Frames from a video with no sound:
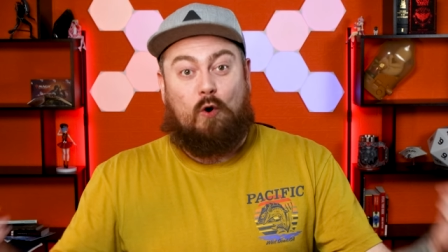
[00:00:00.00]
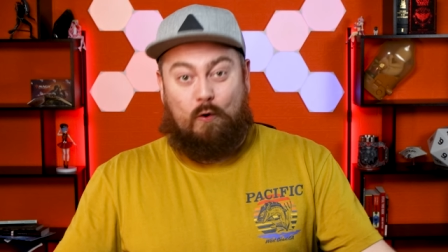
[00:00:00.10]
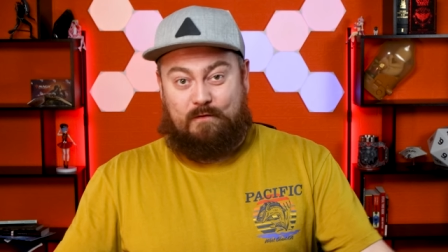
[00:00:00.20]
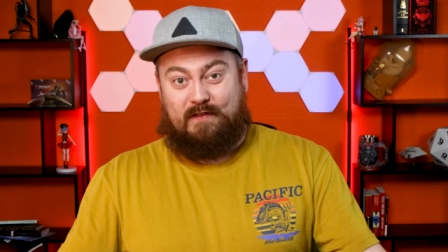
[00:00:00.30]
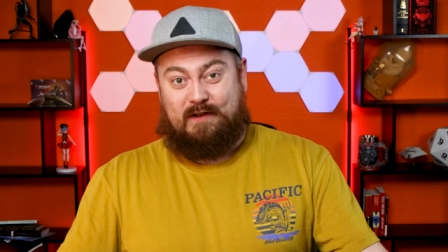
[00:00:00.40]

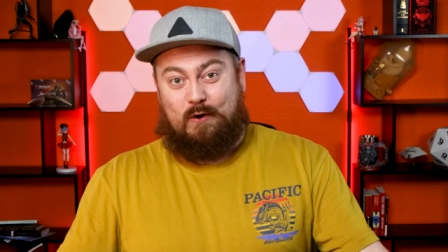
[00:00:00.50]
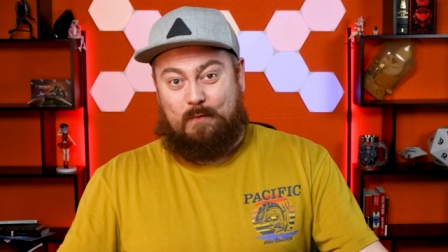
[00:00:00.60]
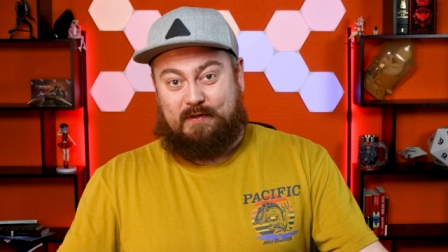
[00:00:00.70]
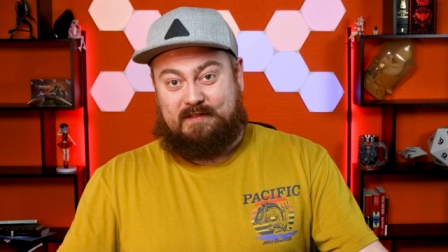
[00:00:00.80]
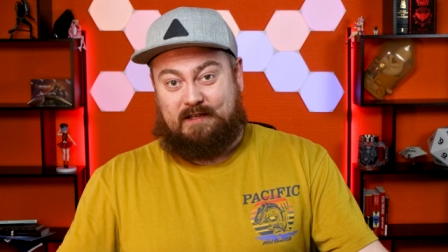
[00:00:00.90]
over the
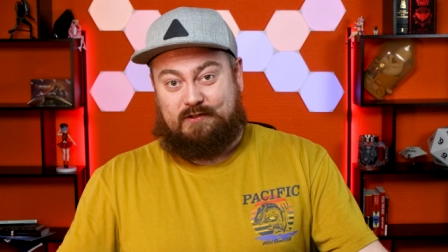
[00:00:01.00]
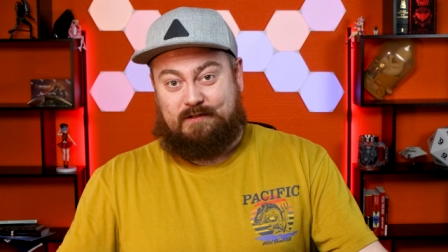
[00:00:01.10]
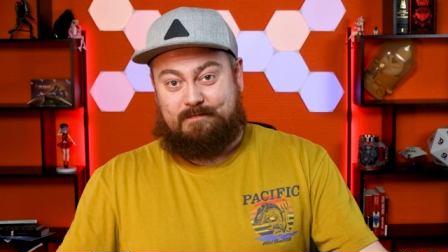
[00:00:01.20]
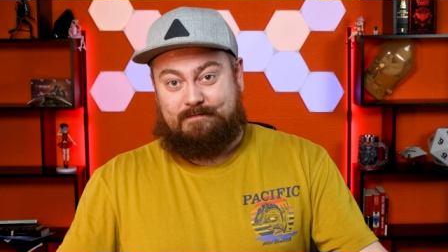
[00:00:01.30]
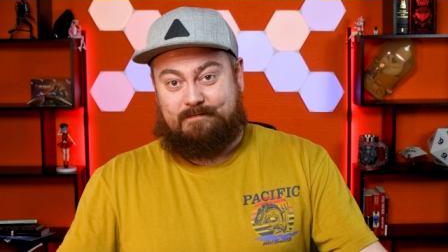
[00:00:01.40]

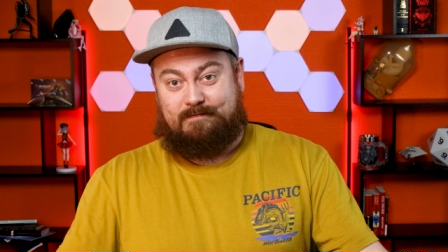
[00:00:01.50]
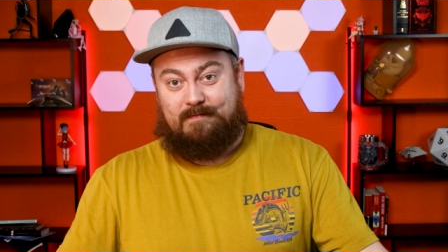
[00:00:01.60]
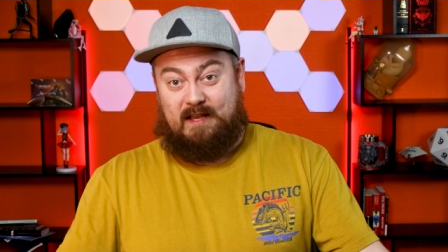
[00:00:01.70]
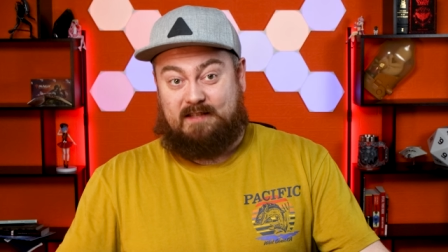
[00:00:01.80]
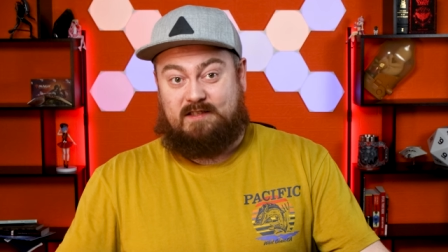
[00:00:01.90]
competition.
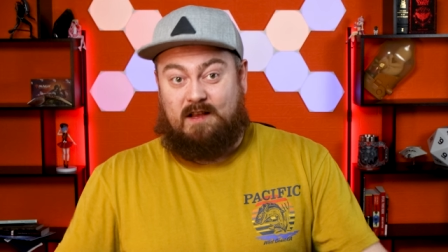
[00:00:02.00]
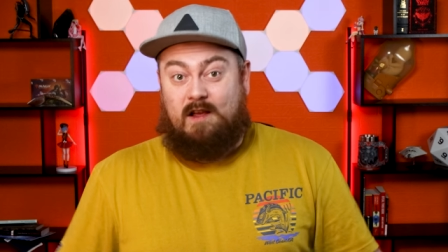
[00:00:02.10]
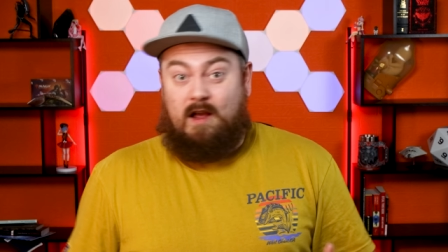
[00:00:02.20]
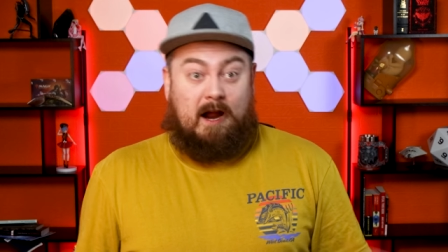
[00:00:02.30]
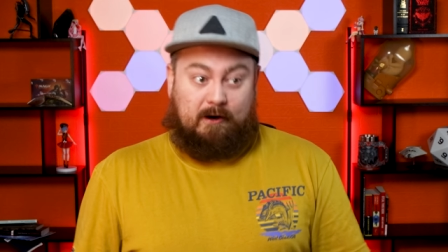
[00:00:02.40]
This
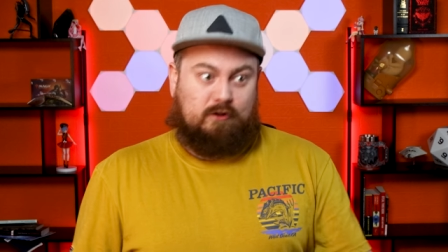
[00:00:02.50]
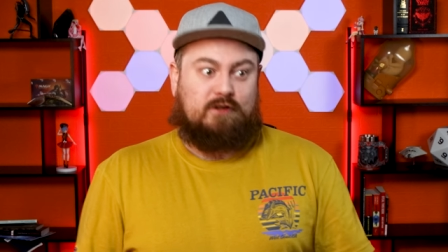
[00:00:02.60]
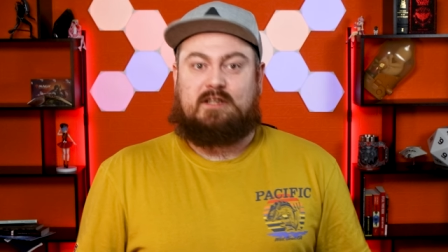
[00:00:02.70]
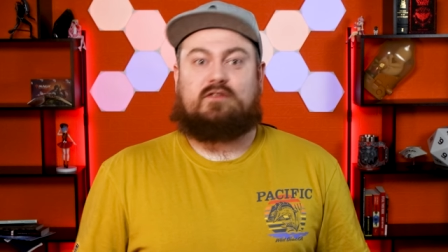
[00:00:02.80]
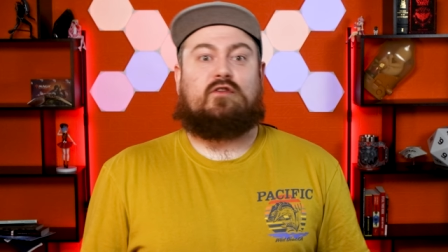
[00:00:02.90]

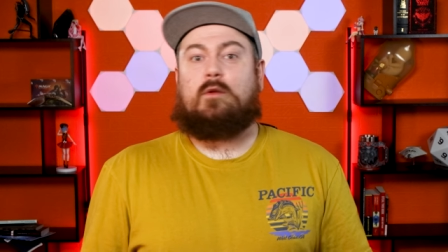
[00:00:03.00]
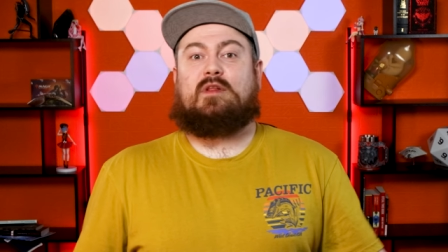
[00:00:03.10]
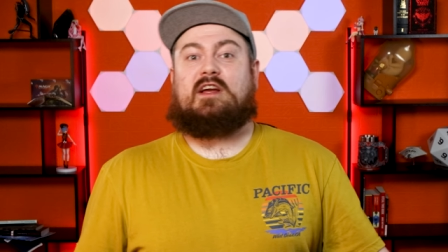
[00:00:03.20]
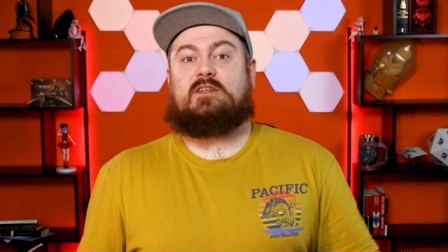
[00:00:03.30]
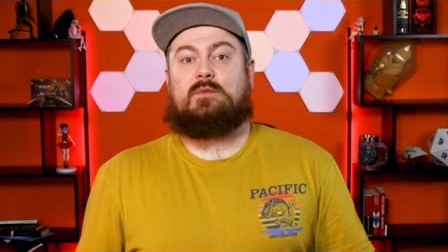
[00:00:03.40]
included the
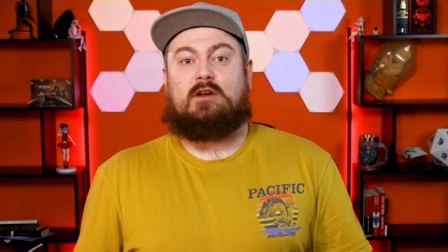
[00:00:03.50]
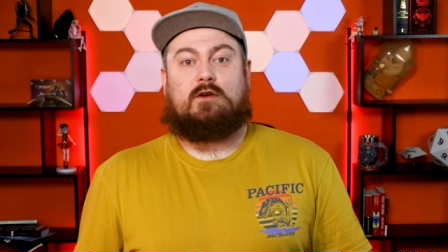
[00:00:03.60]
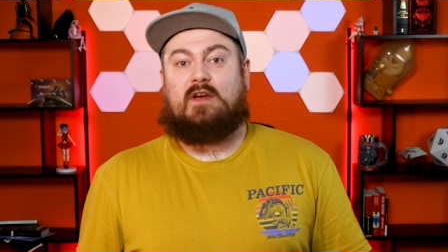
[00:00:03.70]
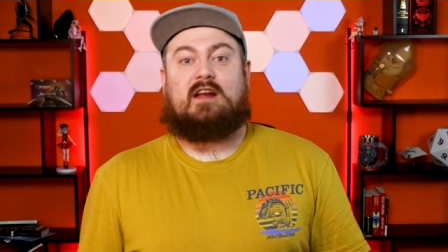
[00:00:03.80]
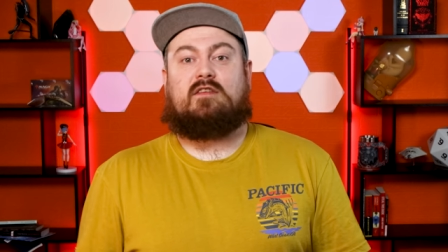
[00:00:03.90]
replacement
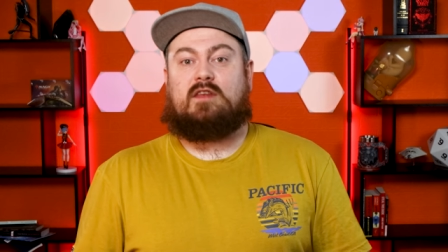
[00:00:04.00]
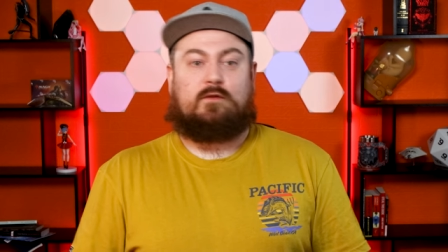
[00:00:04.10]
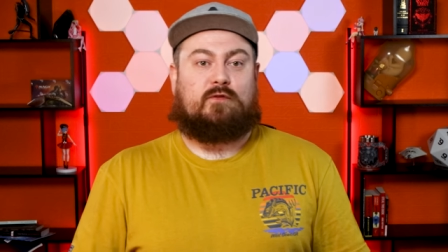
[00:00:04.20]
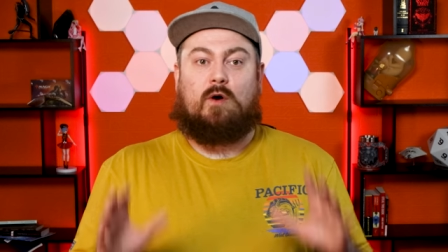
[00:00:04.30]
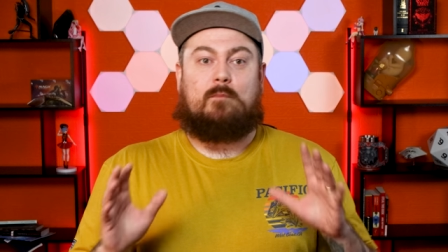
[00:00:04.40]
of anything
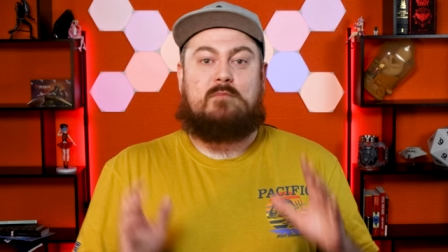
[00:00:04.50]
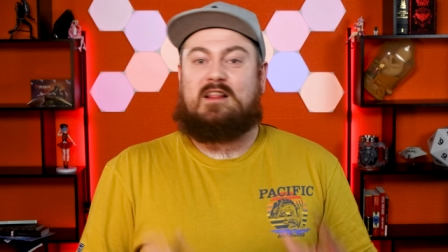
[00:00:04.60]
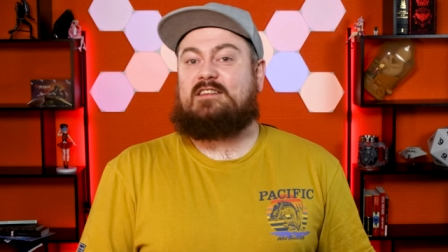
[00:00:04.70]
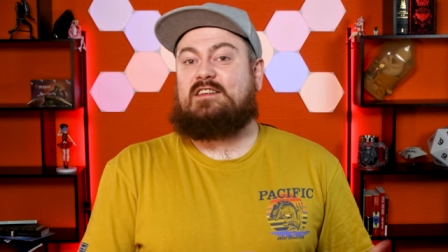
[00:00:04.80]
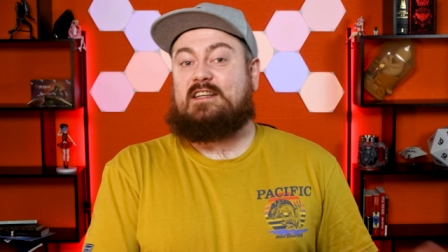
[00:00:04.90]
from
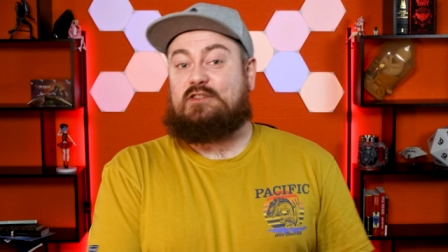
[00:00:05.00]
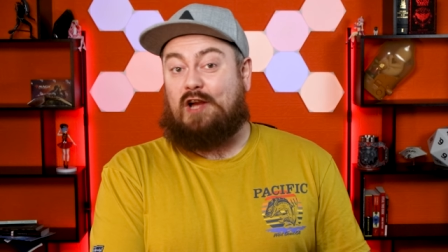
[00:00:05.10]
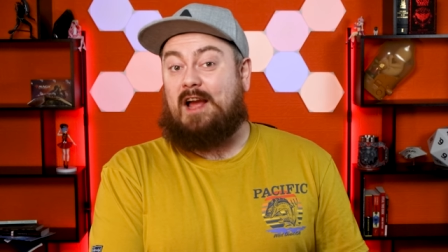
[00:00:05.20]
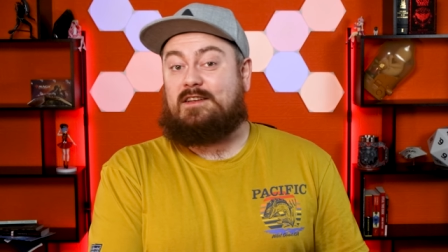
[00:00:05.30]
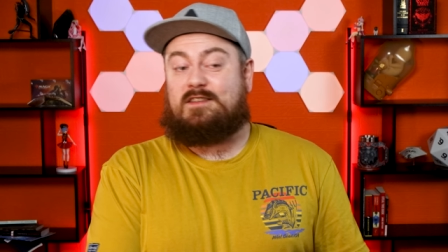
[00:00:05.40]
military
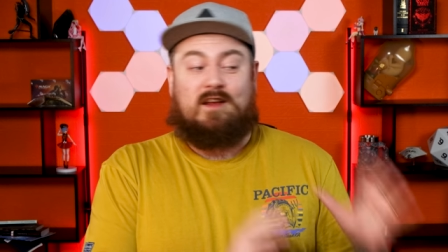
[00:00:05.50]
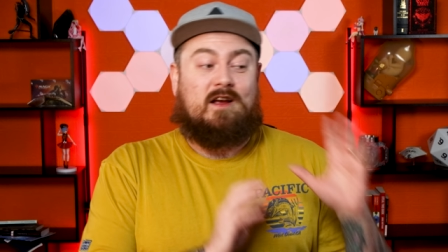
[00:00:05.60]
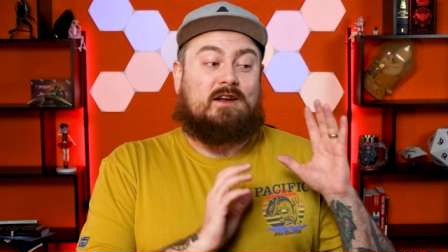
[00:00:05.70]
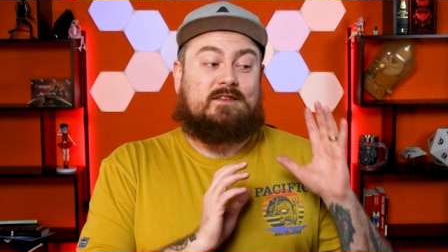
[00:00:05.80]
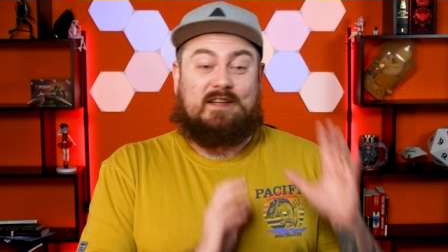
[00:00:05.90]
jets
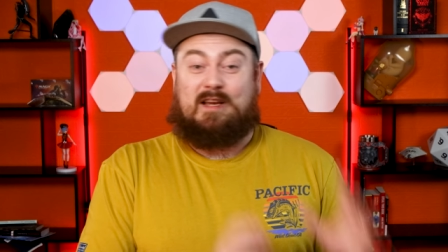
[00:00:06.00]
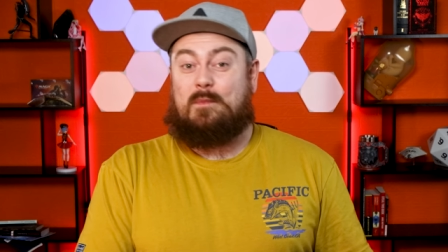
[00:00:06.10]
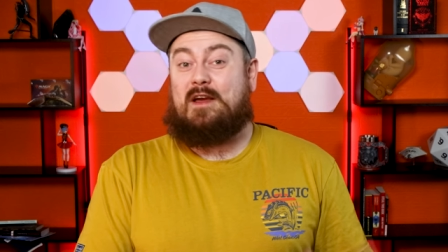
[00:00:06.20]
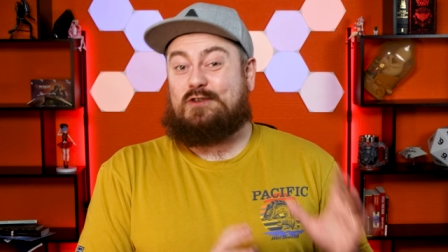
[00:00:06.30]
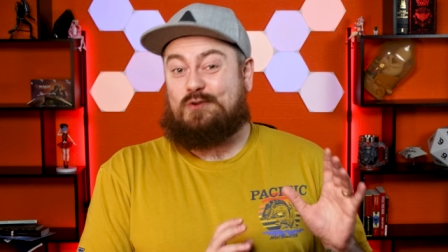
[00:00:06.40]
to
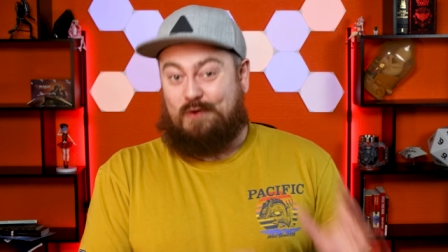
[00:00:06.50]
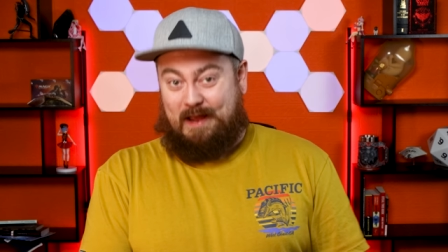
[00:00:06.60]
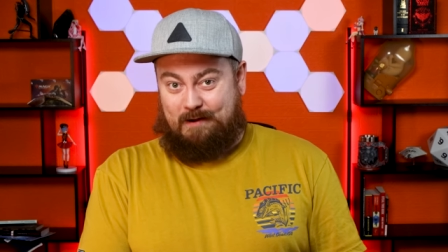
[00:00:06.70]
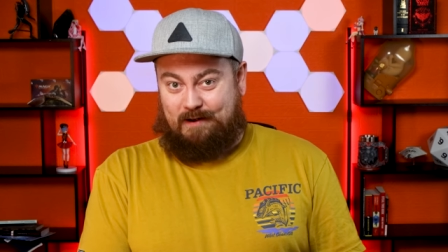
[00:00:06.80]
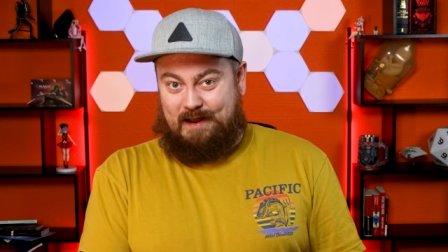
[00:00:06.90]
commercial
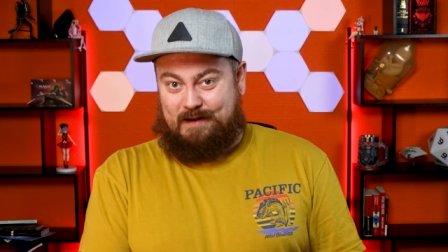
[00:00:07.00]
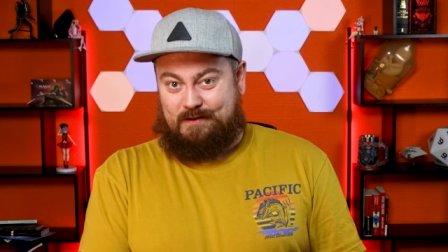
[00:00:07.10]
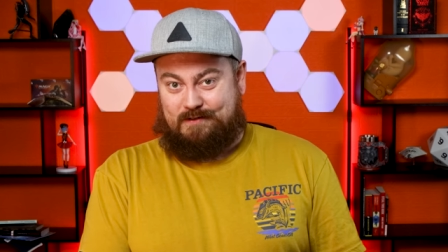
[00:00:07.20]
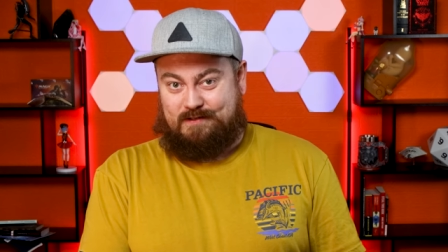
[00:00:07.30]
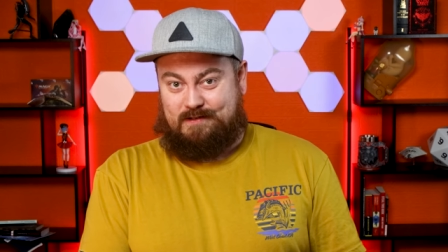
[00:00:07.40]

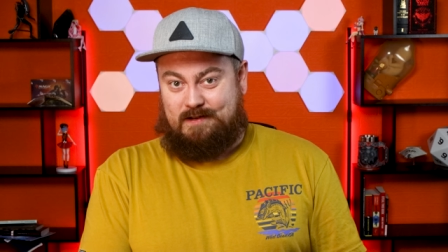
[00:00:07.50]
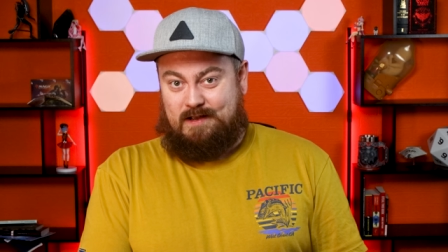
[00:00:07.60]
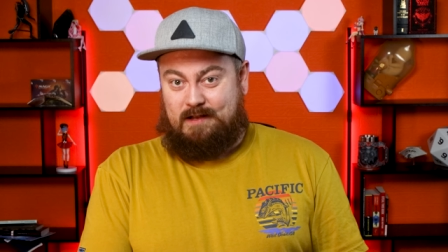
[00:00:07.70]
airliners.